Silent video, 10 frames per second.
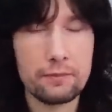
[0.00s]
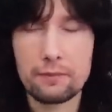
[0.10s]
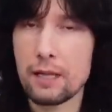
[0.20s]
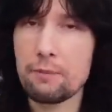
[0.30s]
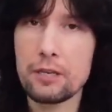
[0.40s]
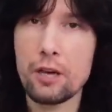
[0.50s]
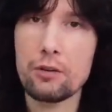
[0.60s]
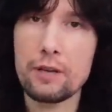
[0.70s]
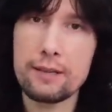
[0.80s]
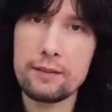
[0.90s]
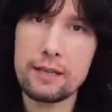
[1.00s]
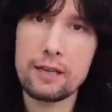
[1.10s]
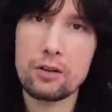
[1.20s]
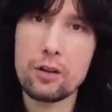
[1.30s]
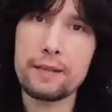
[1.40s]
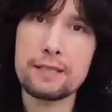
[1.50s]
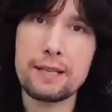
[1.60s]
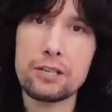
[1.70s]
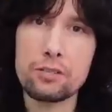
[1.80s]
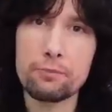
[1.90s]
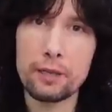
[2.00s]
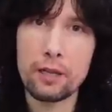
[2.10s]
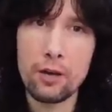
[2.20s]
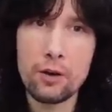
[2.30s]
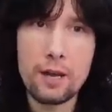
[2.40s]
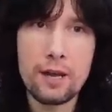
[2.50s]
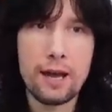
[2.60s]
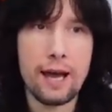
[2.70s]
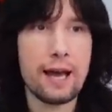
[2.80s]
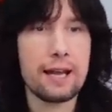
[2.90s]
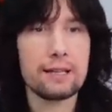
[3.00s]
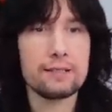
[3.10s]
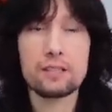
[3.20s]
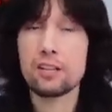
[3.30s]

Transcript: let me know in the comment section below. And, you